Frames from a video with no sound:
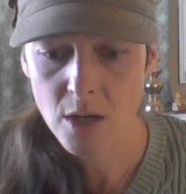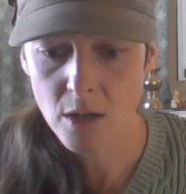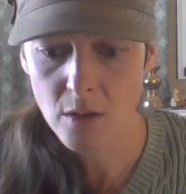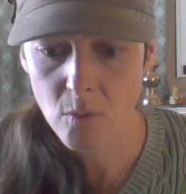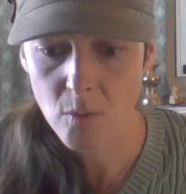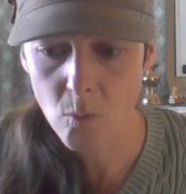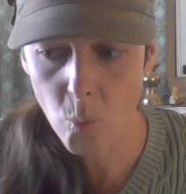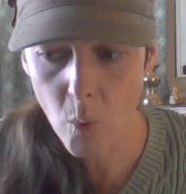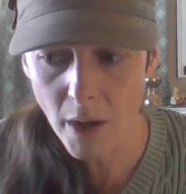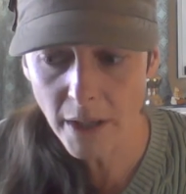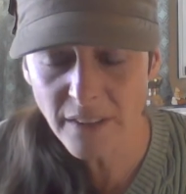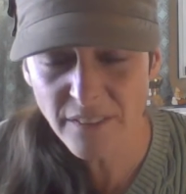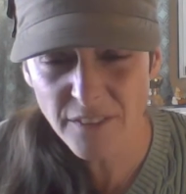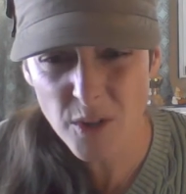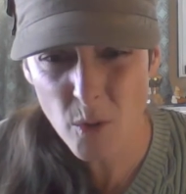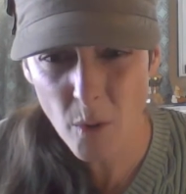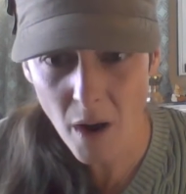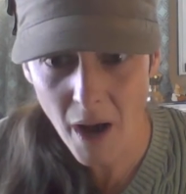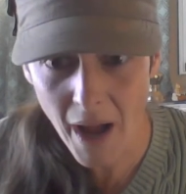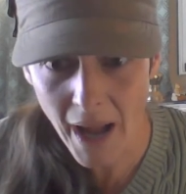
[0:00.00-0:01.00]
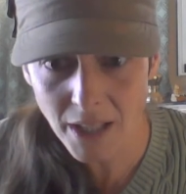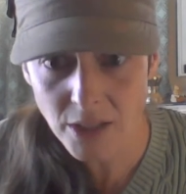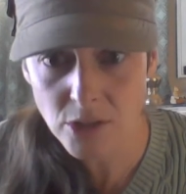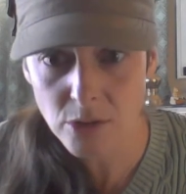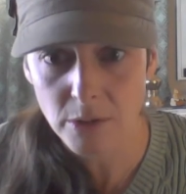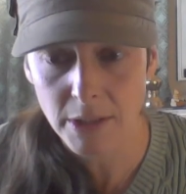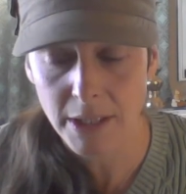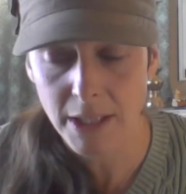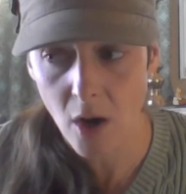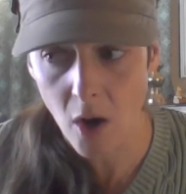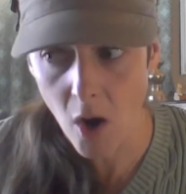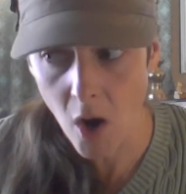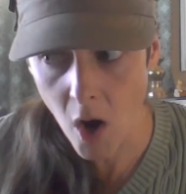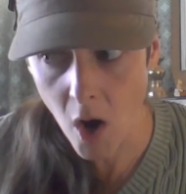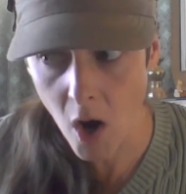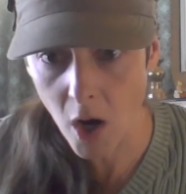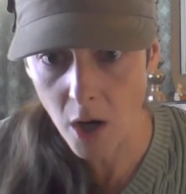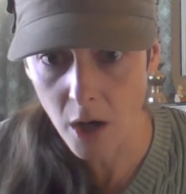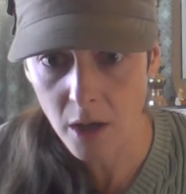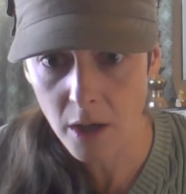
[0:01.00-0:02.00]
What if you actually
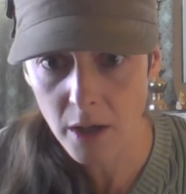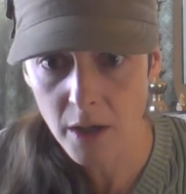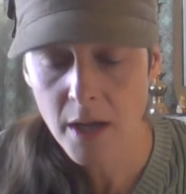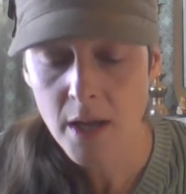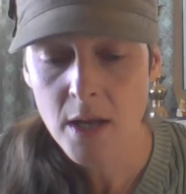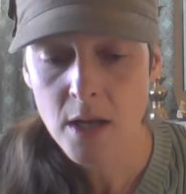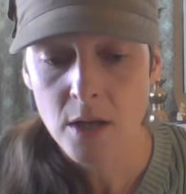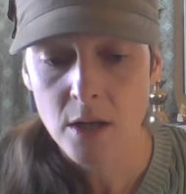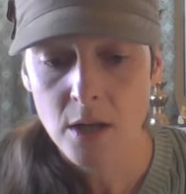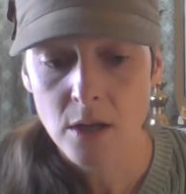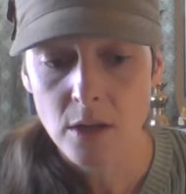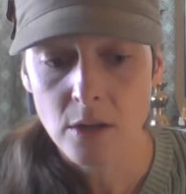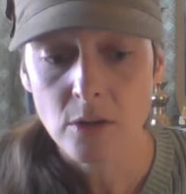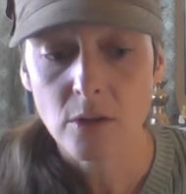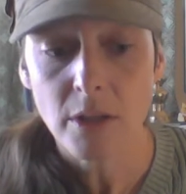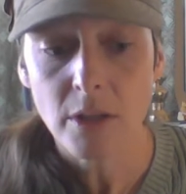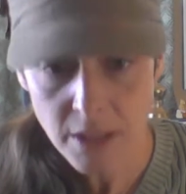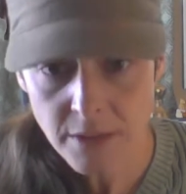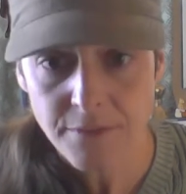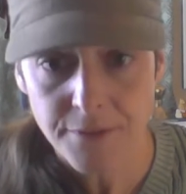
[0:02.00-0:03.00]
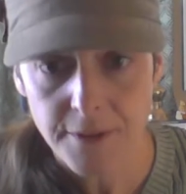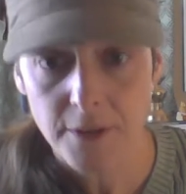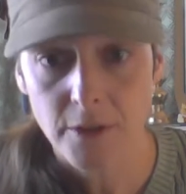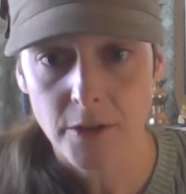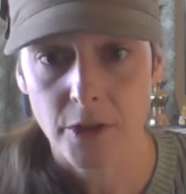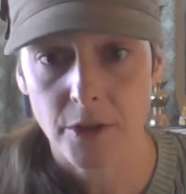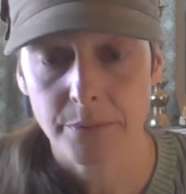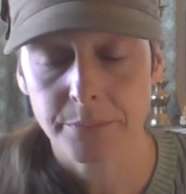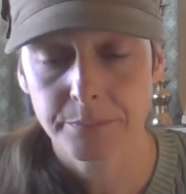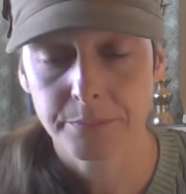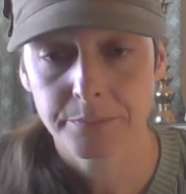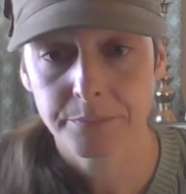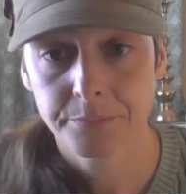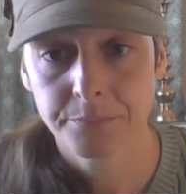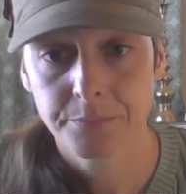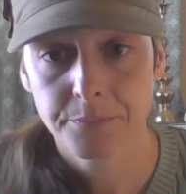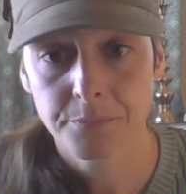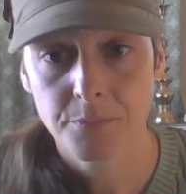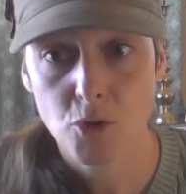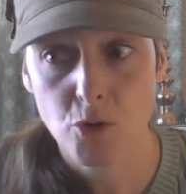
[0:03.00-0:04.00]
are inferior,
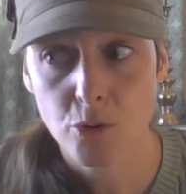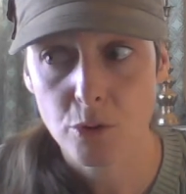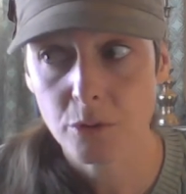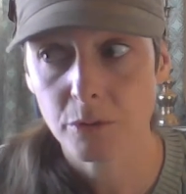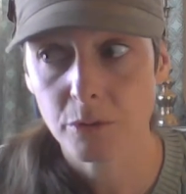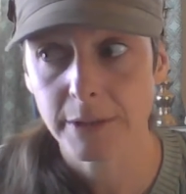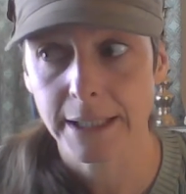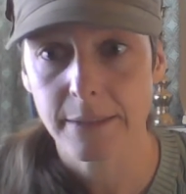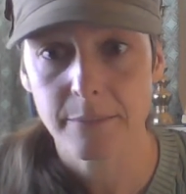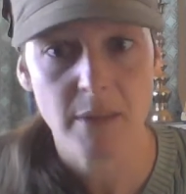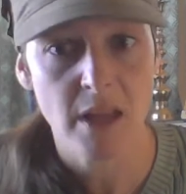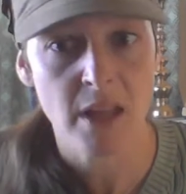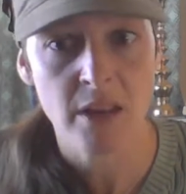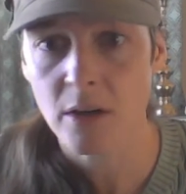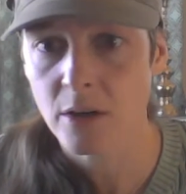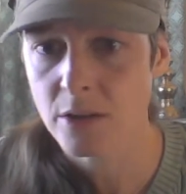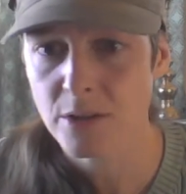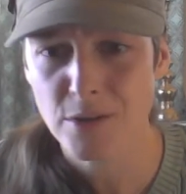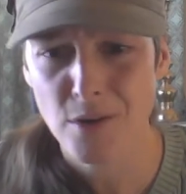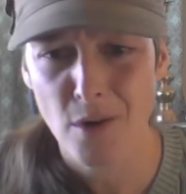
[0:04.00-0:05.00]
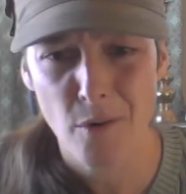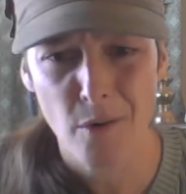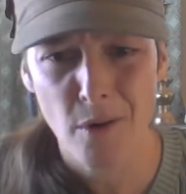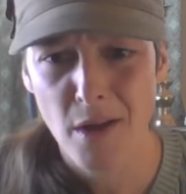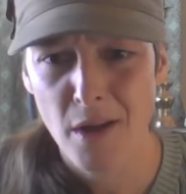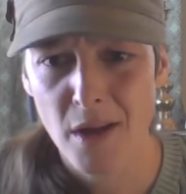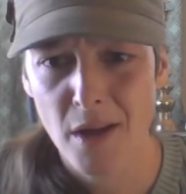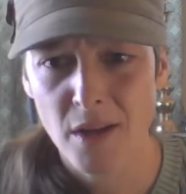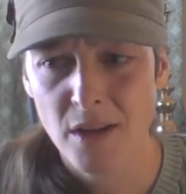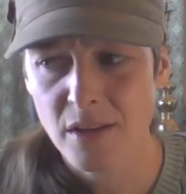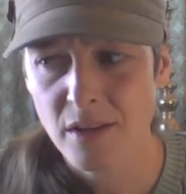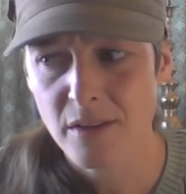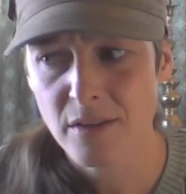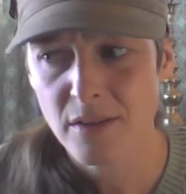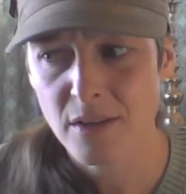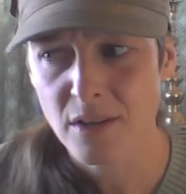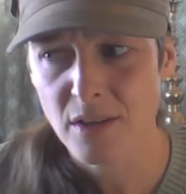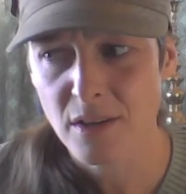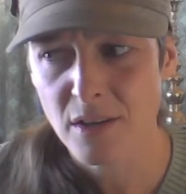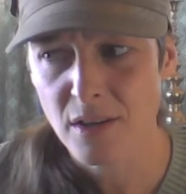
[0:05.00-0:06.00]
truly, and there's no
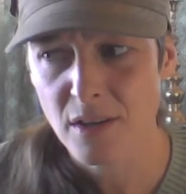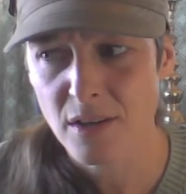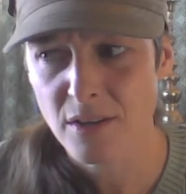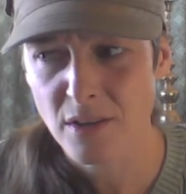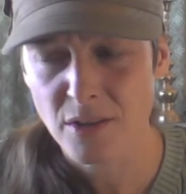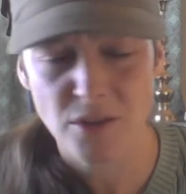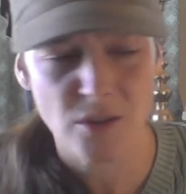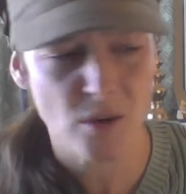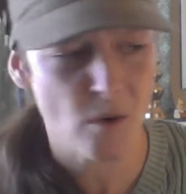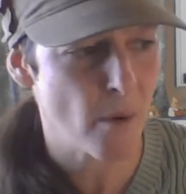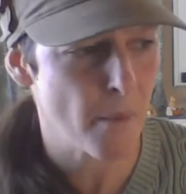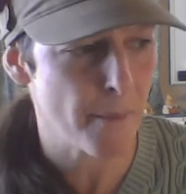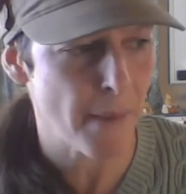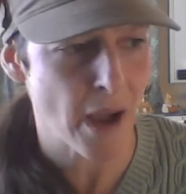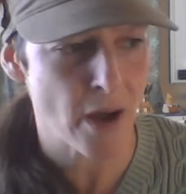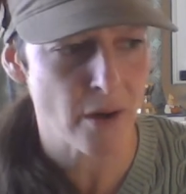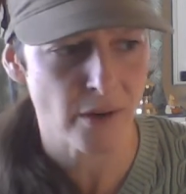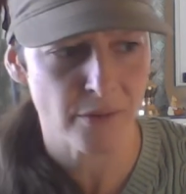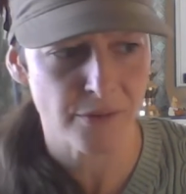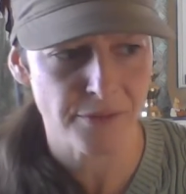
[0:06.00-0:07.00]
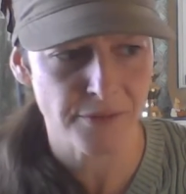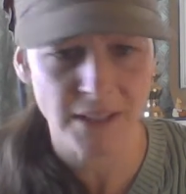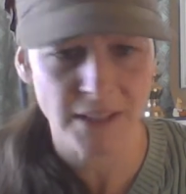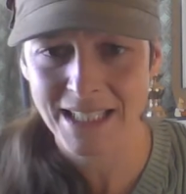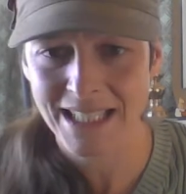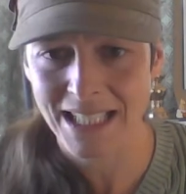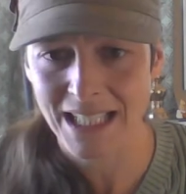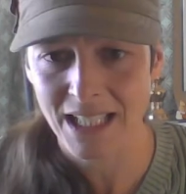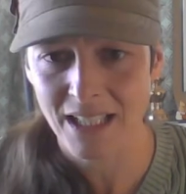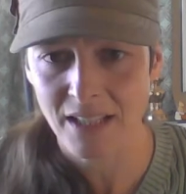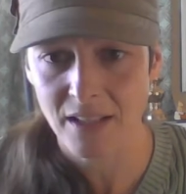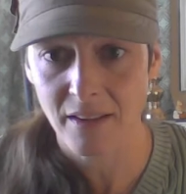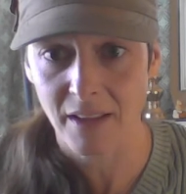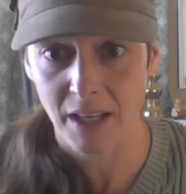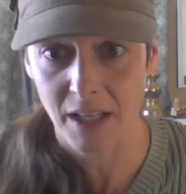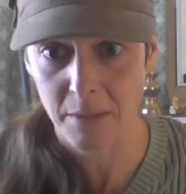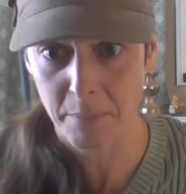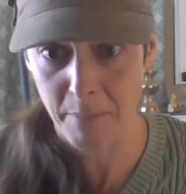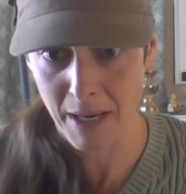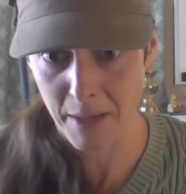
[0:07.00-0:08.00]
there there's no amount of fixing it that
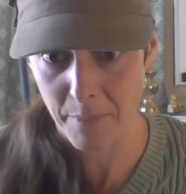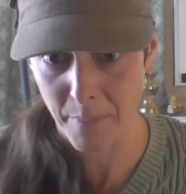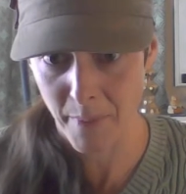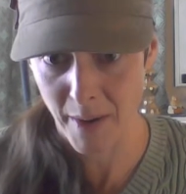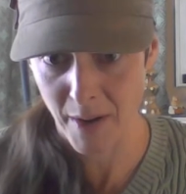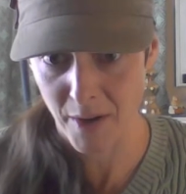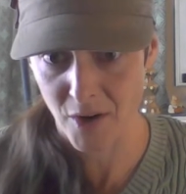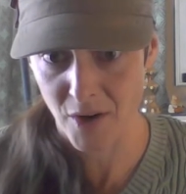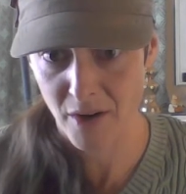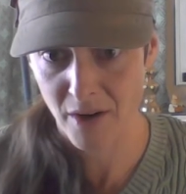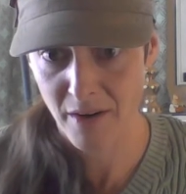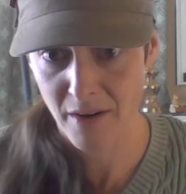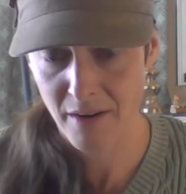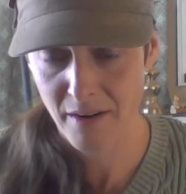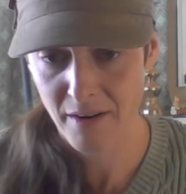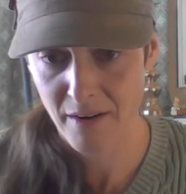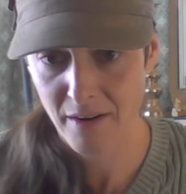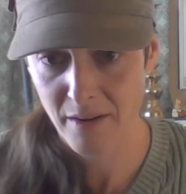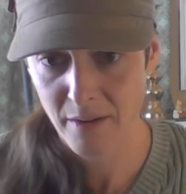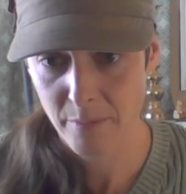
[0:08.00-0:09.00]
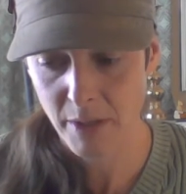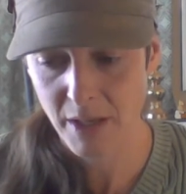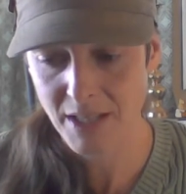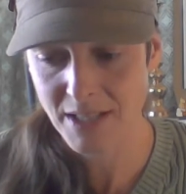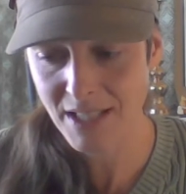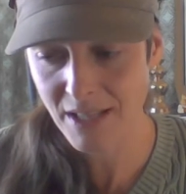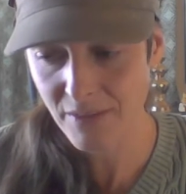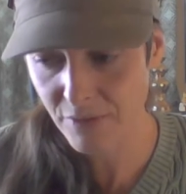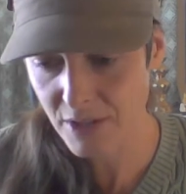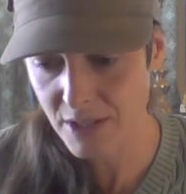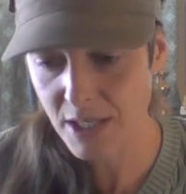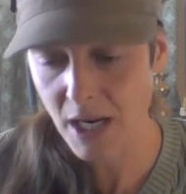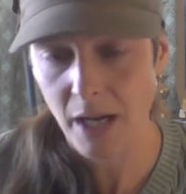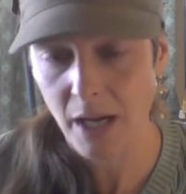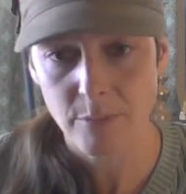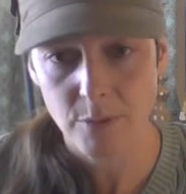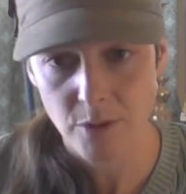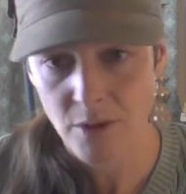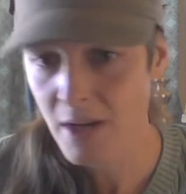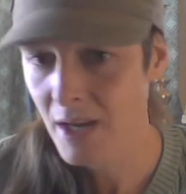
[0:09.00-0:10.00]
can make it better, because every
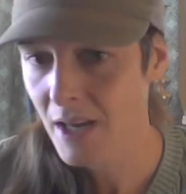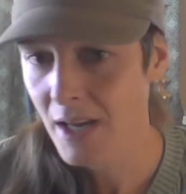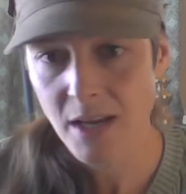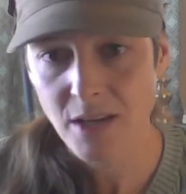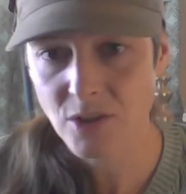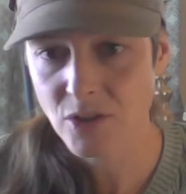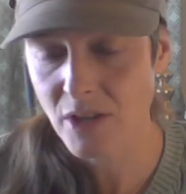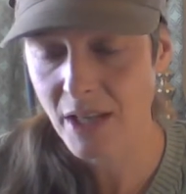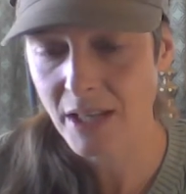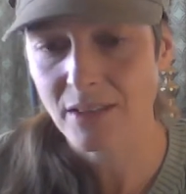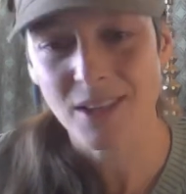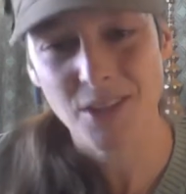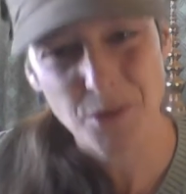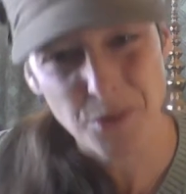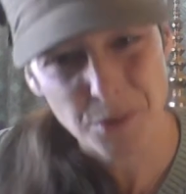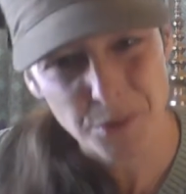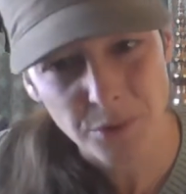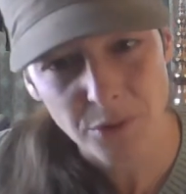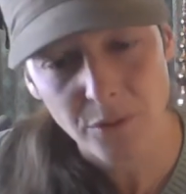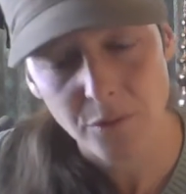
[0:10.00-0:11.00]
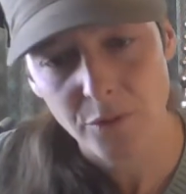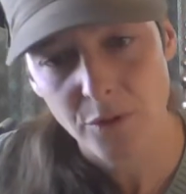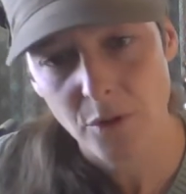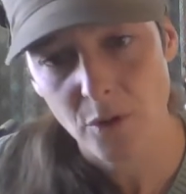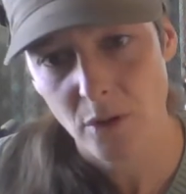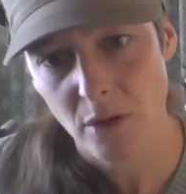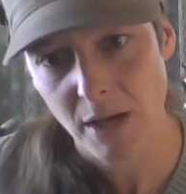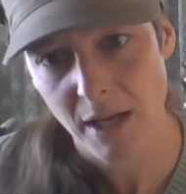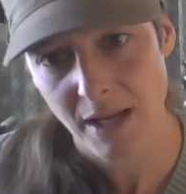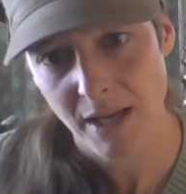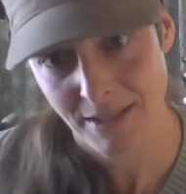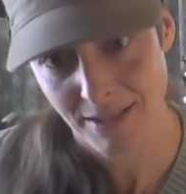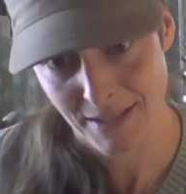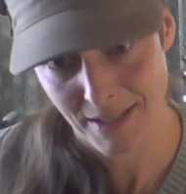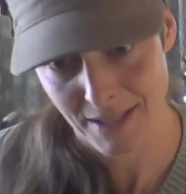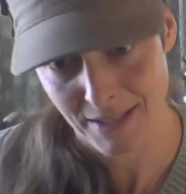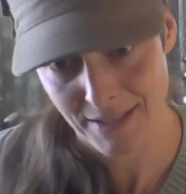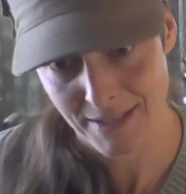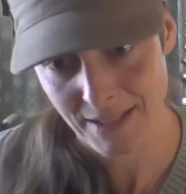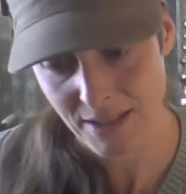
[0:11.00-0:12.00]
time you, it's like the truth of your
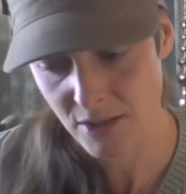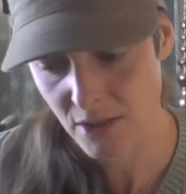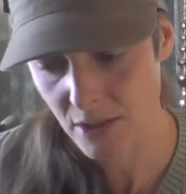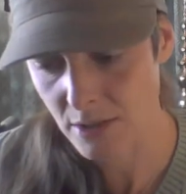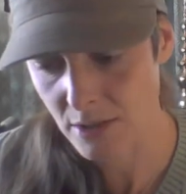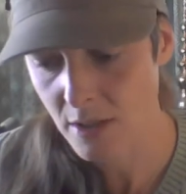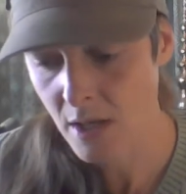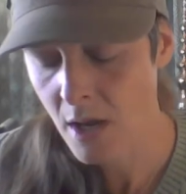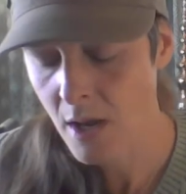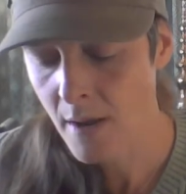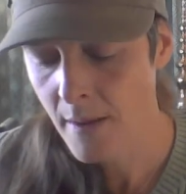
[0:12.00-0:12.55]
existence.